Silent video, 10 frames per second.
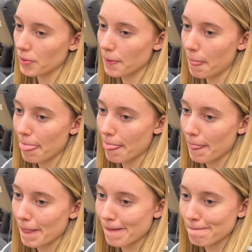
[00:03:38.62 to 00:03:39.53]
In like
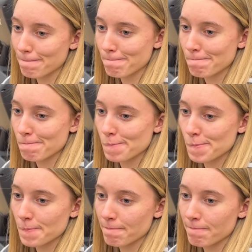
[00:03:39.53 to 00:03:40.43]
when when she won the
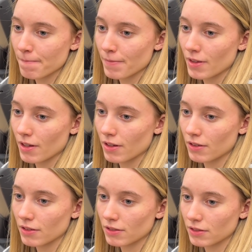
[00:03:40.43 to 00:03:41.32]
DePaul game at
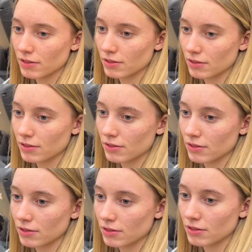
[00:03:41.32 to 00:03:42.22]
the buzzer,
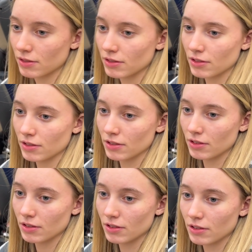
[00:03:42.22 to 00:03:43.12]
kind of you, you
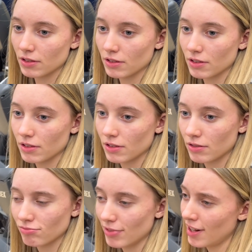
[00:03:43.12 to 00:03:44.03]
weren't surprised.
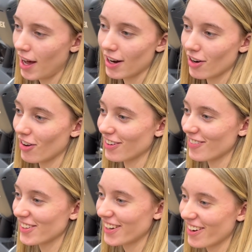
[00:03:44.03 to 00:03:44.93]
Not at all. I
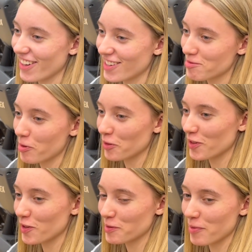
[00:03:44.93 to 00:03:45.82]
mean, Caroline's born
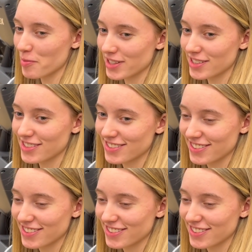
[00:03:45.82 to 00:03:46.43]
for those moments.